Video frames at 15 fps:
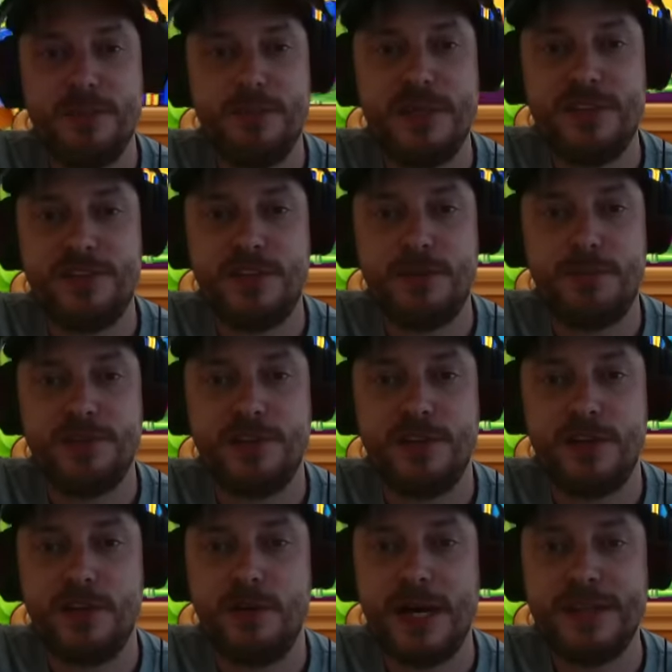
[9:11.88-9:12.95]
it. I mean, the symbols
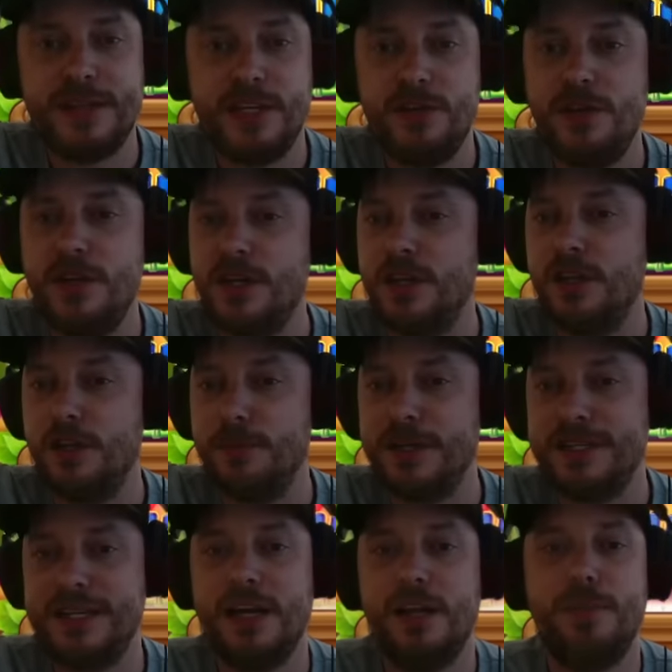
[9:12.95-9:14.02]
look alright, they do look a little
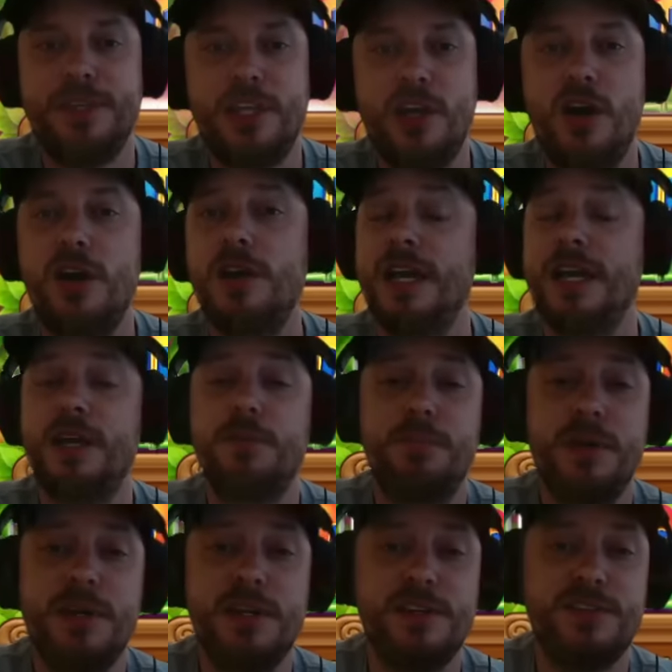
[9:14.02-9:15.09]
bit dull, but they are,
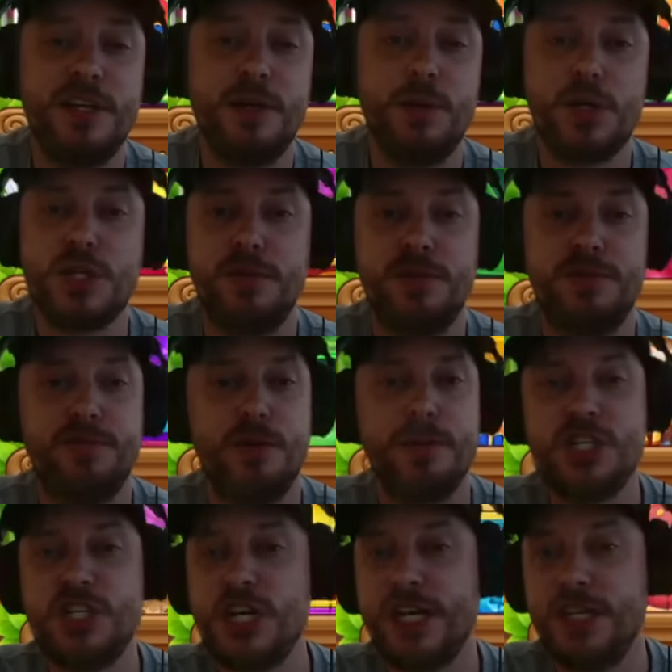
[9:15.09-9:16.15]
like, pretty distinguishable
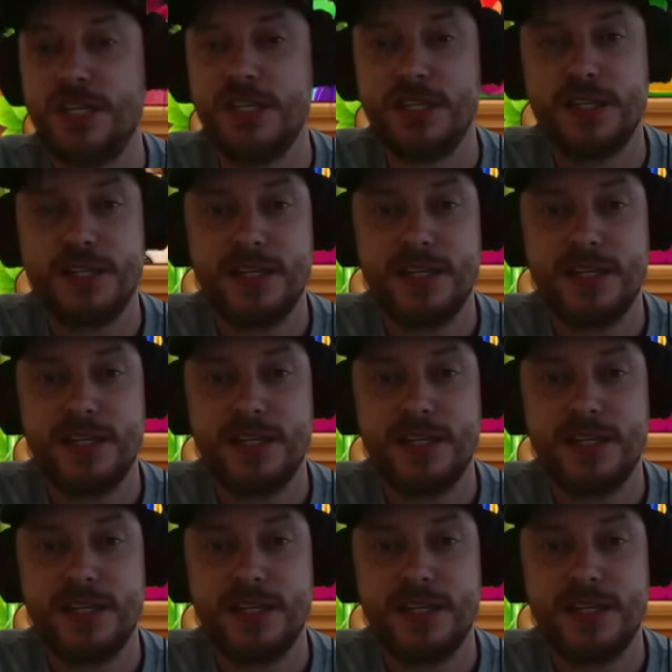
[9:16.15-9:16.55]
from each other.